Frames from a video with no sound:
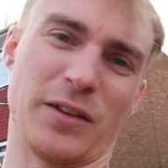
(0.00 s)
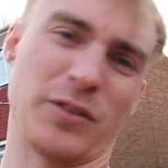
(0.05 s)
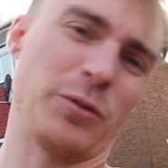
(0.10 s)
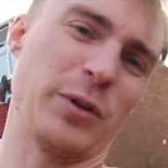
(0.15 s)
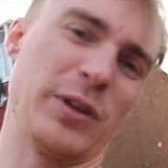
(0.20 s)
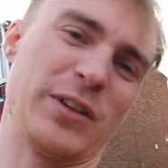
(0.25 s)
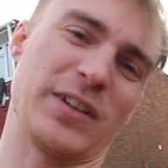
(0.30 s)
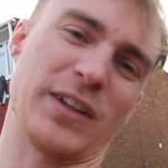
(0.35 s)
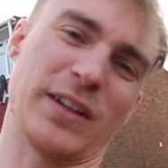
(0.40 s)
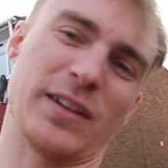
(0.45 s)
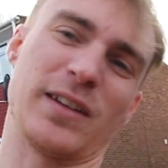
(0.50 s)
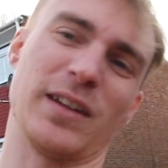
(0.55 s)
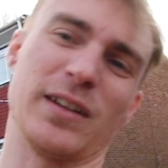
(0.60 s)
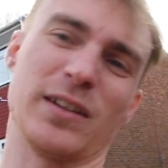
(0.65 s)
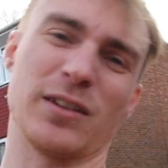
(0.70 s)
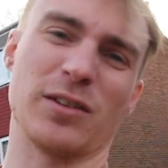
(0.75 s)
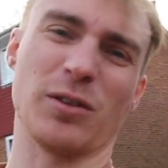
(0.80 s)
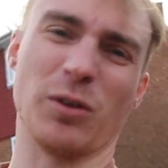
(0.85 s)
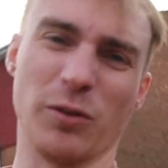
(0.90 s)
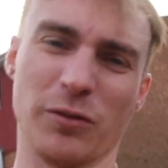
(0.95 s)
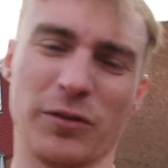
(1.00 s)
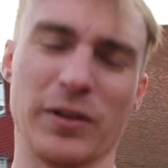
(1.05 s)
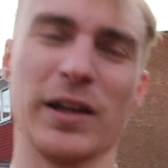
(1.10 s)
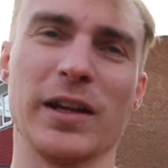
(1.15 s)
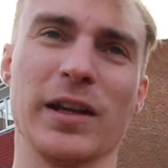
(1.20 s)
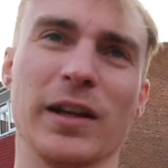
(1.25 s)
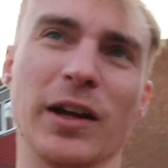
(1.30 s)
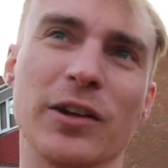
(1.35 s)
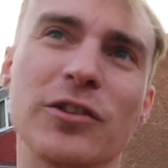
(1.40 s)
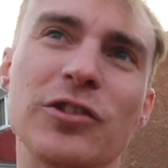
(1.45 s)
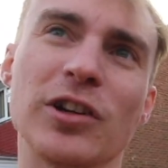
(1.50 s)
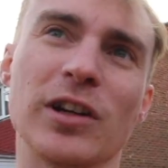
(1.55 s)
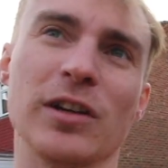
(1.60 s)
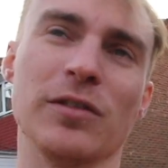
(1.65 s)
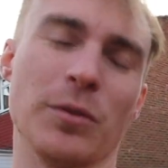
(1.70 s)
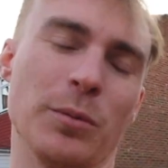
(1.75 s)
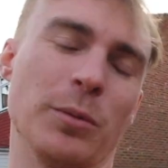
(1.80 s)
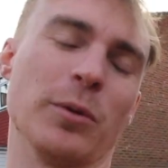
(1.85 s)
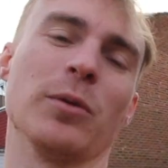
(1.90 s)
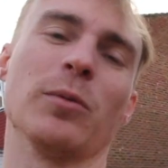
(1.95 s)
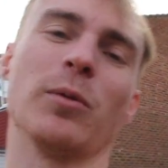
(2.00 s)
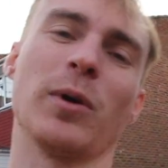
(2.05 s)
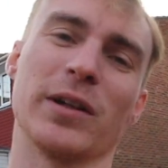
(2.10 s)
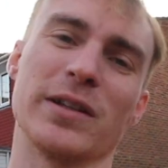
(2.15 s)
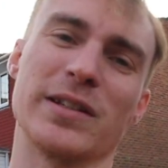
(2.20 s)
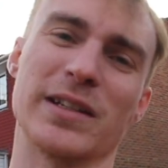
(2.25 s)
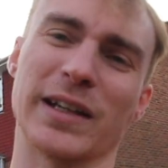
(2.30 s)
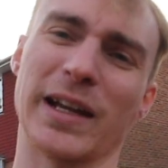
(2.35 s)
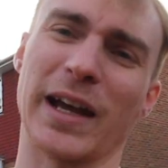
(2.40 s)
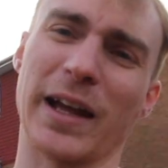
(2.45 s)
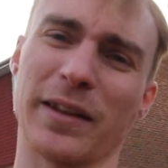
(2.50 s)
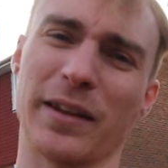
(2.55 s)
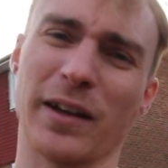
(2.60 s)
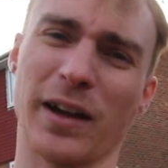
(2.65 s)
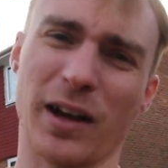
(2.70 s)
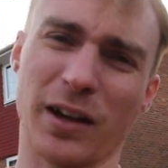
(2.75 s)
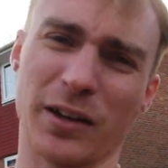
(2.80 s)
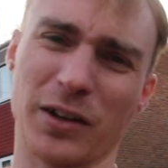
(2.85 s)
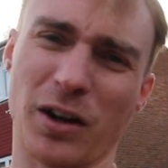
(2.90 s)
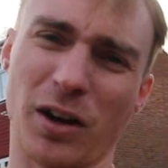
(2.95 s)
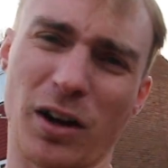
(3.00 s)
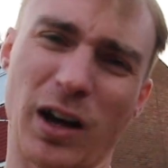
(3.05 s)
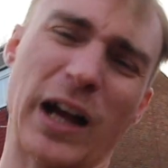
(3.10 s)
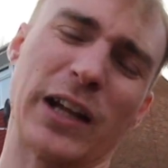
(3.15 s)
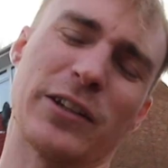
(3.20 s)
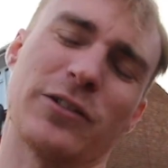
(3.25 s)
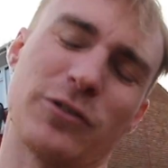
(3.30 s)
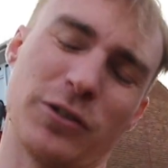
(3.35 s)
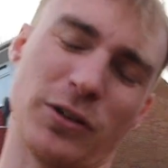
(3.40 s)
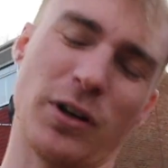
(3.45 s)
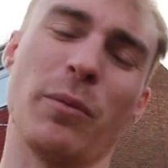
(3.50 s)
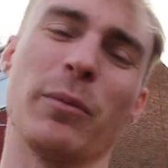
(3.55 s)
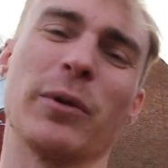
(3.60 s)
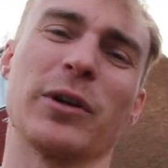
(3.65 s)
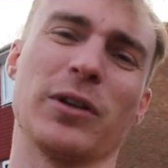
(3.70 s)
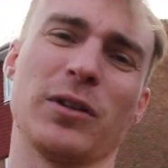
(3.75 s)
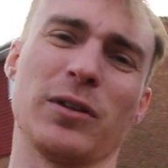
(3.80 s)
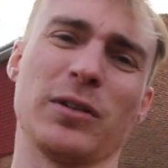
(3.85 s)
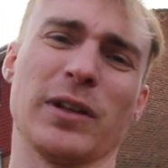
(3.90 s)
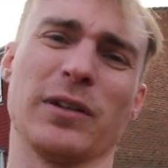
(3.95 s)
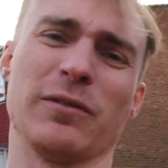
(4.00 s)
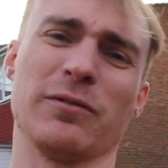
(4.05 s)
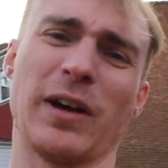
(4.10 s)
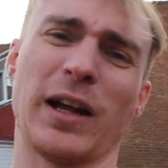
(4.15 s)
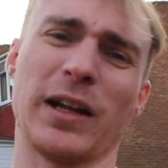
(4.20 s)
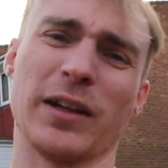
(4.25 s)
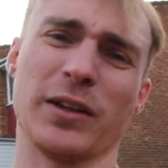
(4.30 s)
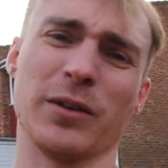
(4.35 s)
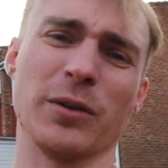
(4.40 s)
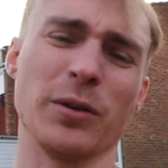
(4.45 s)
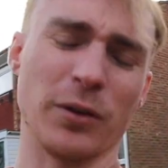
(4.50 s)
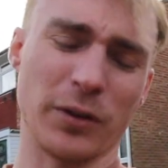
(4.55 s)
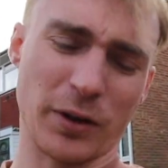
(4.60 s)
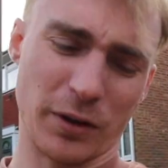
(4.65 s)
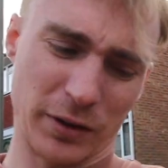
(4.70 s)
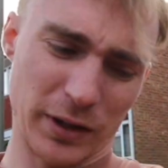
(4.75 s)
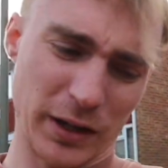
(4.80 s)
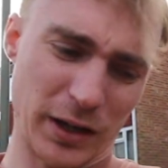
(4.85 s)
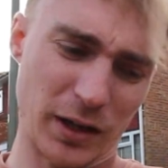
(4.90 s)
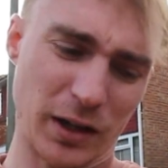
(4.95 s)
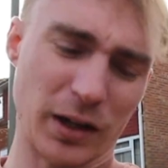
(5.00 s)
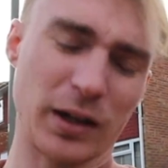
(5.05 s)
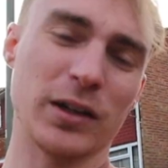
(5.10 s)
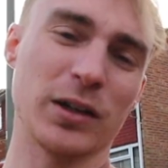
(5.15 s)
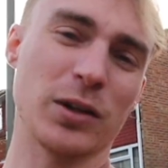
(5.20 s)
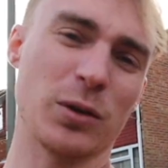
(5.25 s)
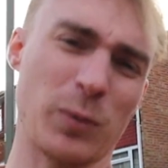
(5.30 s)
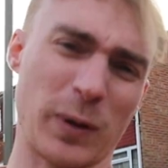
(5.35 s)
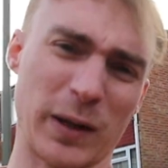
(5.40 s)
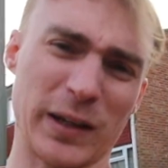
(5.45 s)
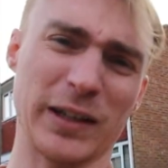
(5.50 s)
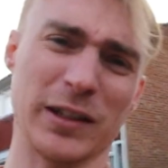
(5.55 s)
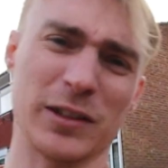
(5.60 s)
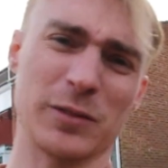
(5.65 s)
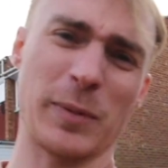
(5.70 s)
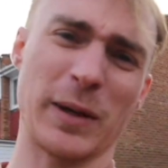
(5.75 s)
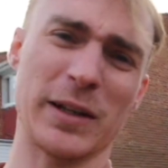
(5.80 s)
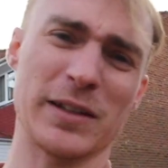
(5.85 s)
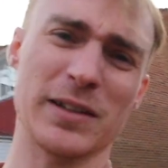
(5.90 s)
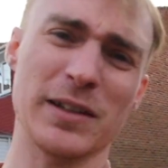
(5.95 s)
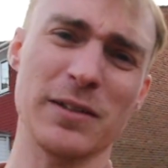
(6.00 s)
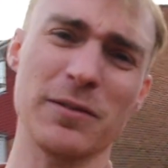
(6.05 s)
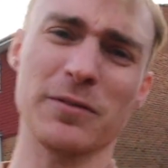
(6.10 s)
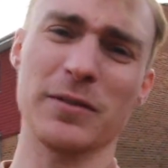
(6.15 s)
360s are sort of the achievable one to get that are not astronomical in value, although they are quite expensive.